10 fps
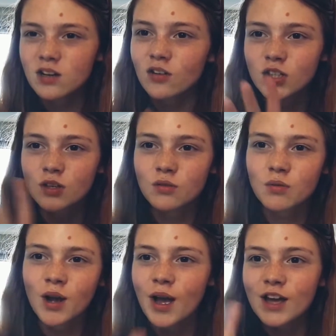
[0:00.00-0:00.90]
too
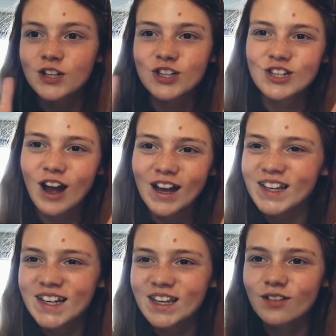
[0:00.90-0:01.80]

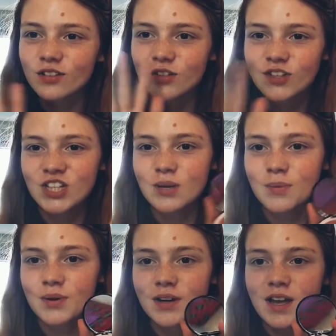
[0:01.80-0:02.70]
shiny, not too
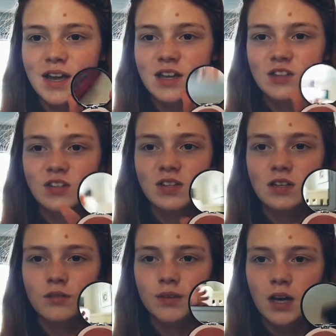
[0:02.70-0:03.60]
shimmery. It's just a
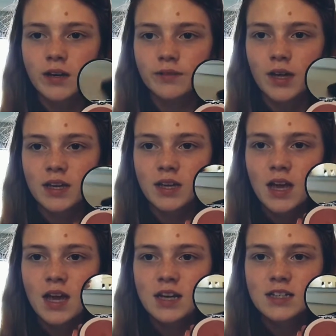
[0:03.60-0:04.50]
lovely kind of like
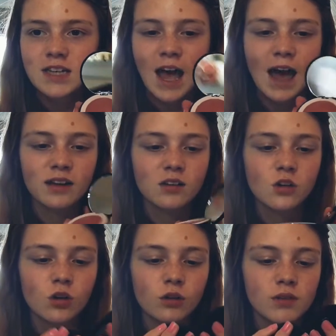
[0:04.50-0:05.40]
tan
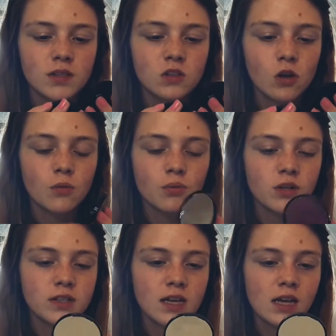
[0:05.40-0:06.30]
colour. It's so
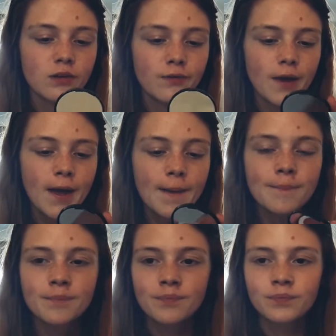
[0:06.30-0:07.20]
pretty, I love it.
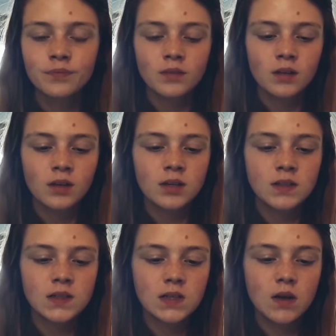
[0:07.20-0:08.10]

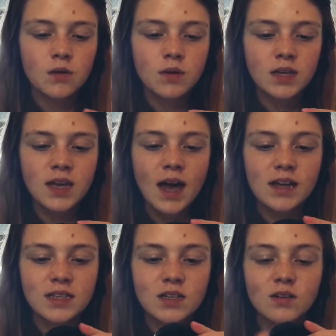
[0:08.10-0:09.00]
So yeah,
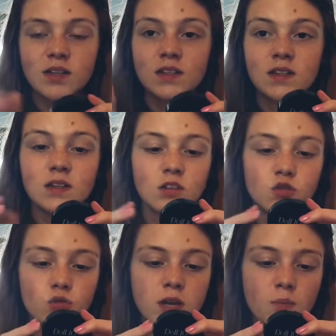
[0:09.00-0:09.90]
it's known as
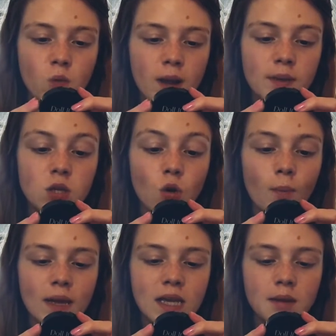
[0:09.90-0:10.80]
Dream Whip, You're
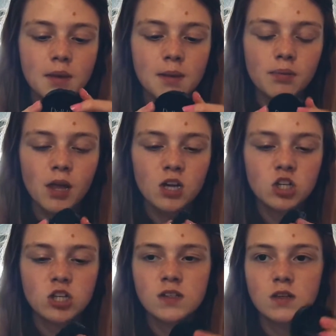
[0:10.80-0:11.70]
Making Me
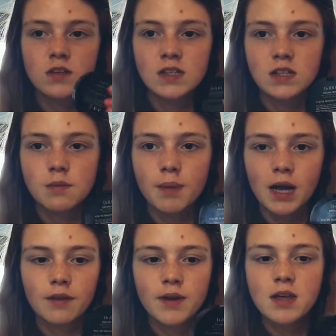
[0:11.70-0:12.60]
Blush. So this is the
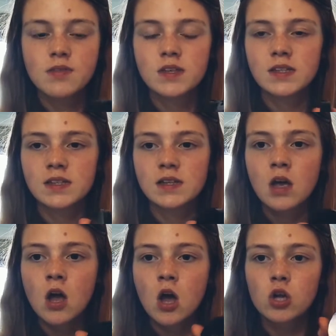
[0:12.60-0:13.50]
back of it, and this is
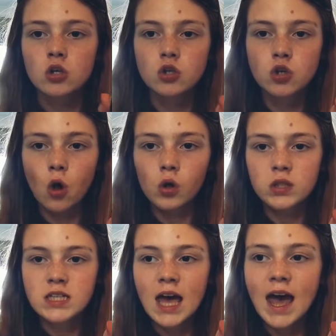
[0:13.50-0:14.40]
Doll
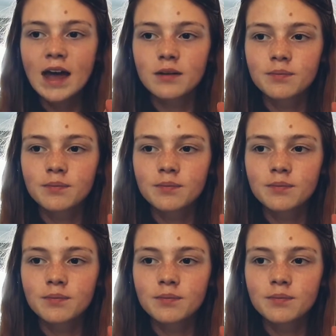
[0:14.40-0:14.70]
10.